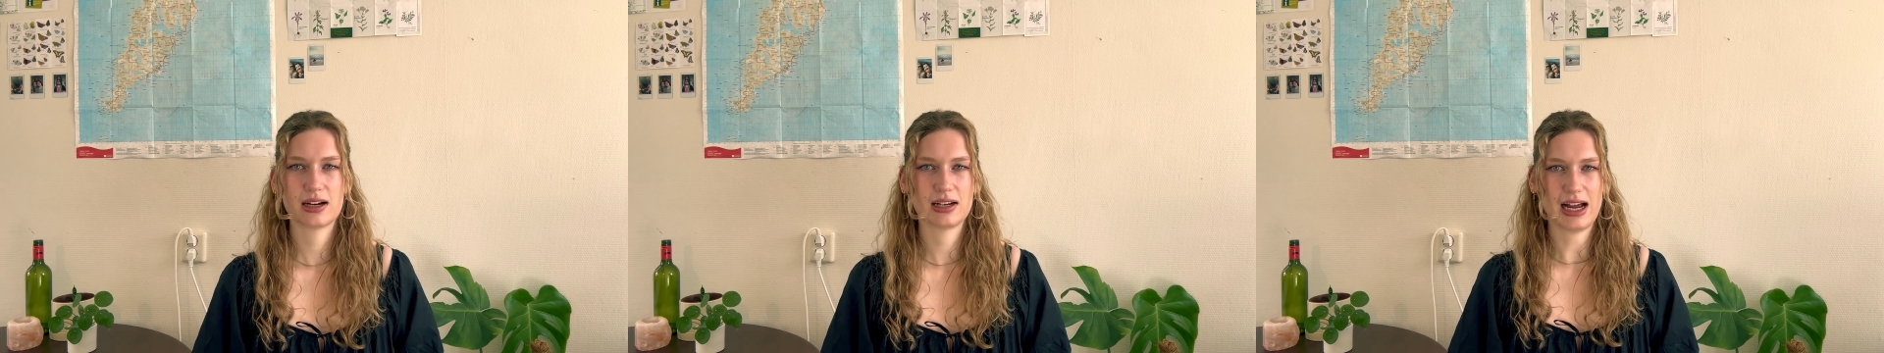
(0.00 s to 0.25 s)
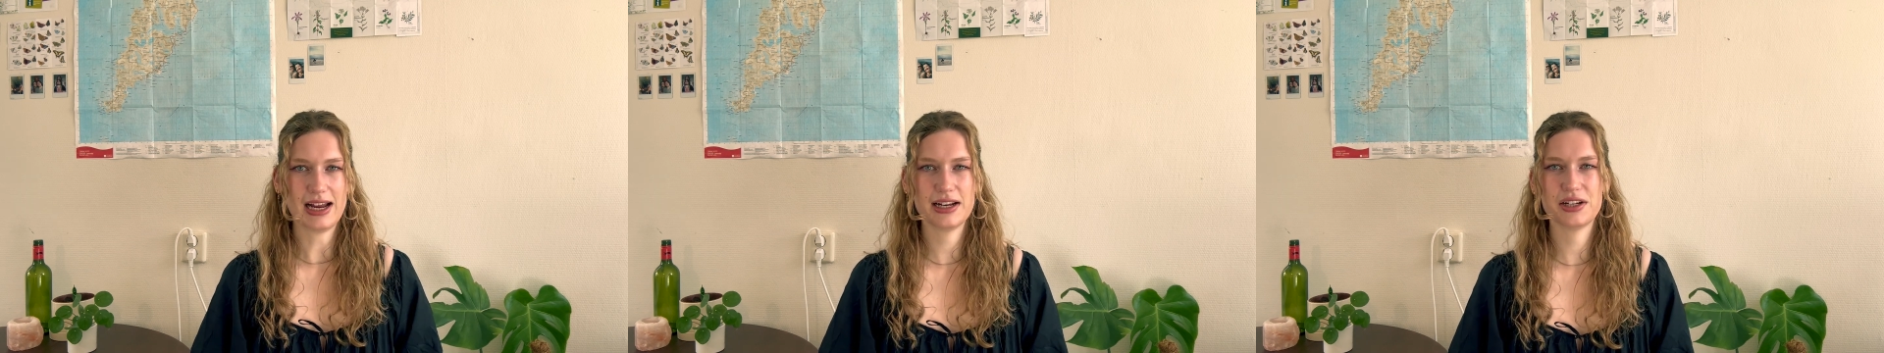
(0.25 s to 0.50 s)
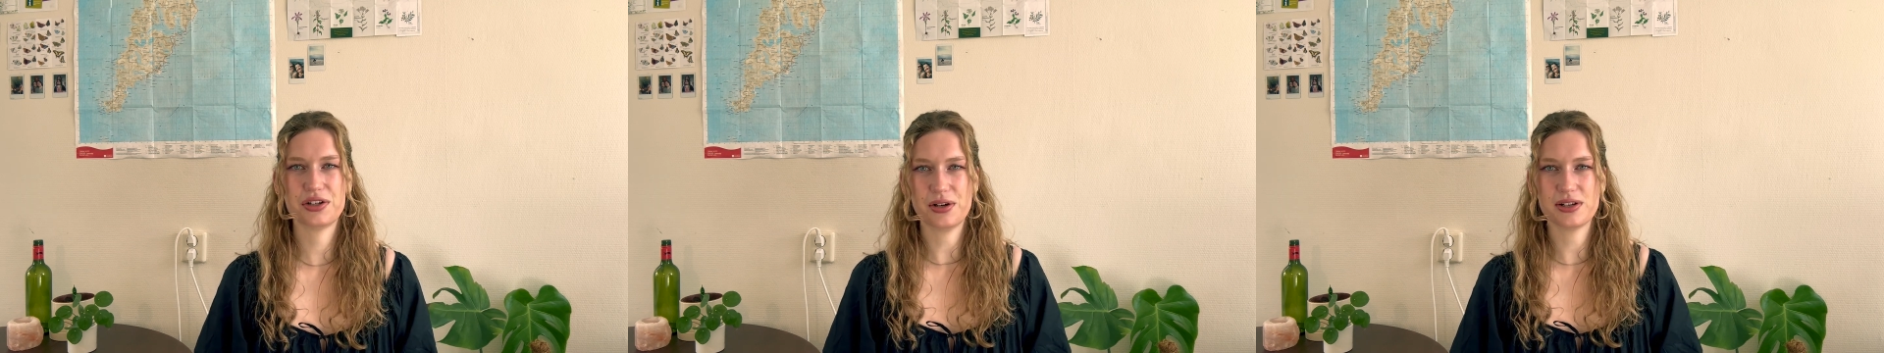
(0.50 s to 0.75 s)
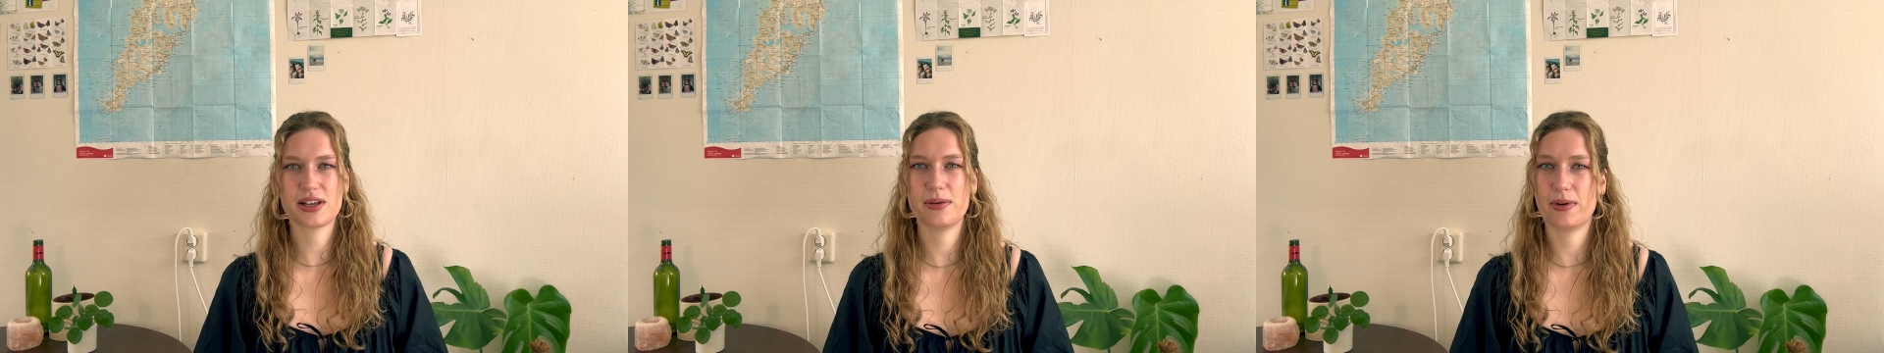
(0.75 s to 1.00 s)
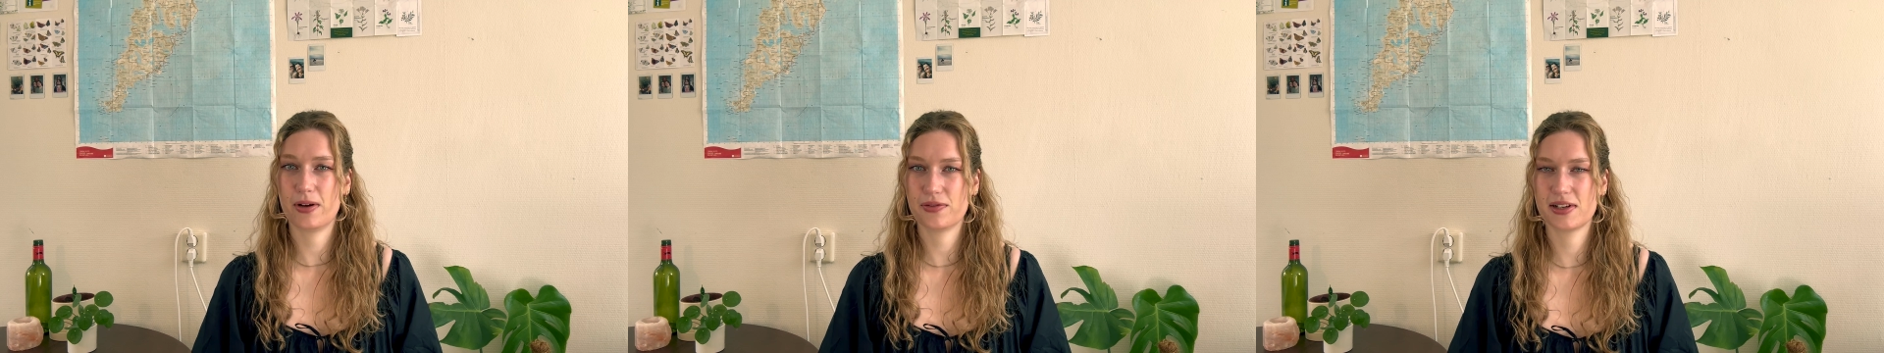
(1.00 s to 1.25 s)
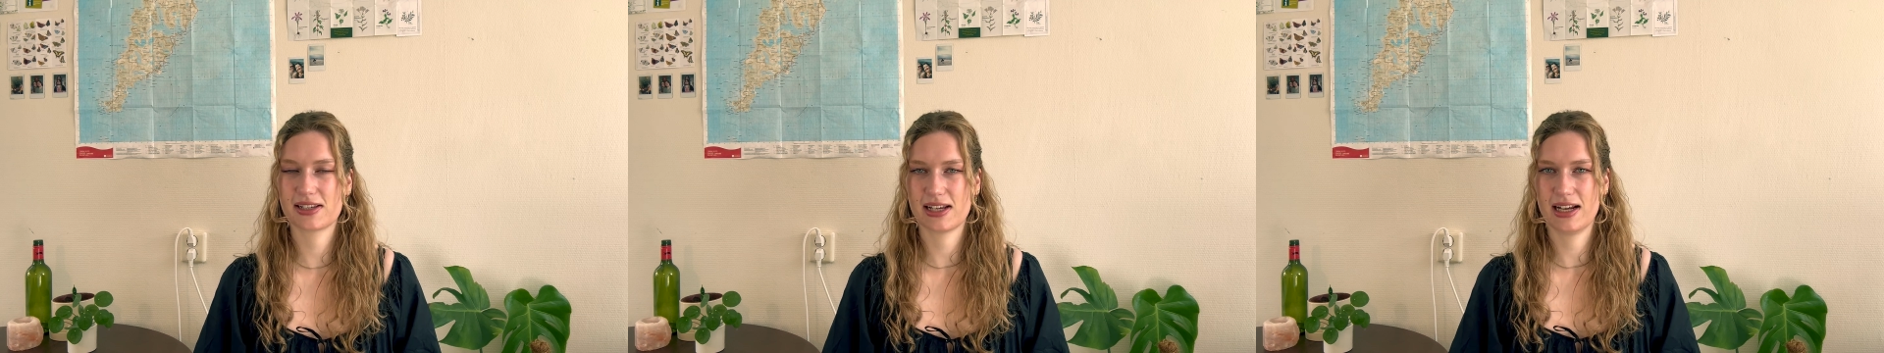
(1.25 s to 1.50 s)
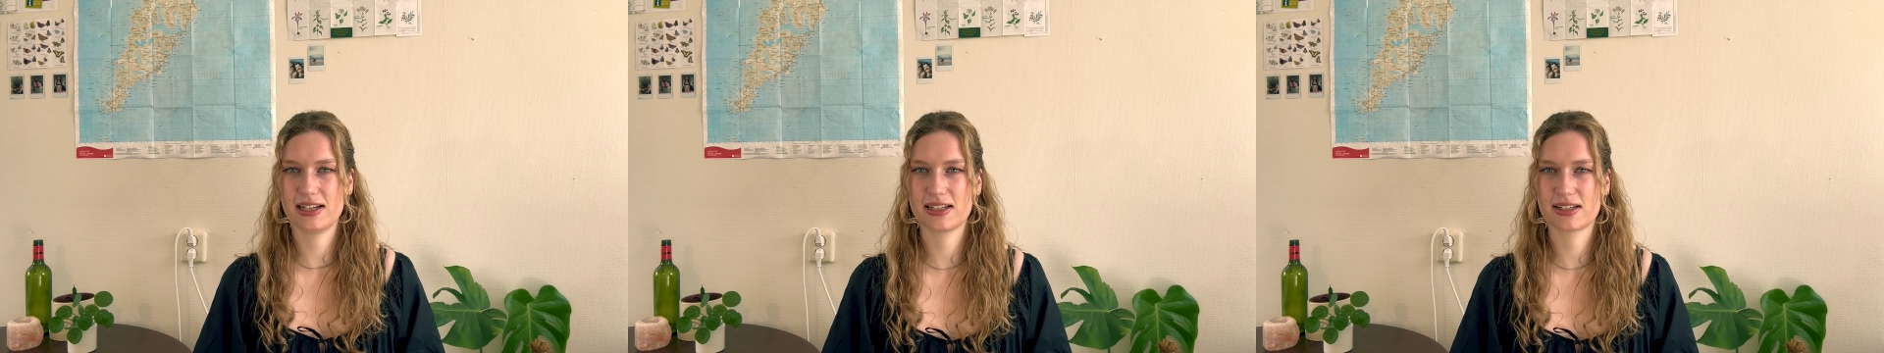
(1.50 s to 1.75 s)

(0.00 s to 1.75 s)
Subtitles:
gliding just above the sand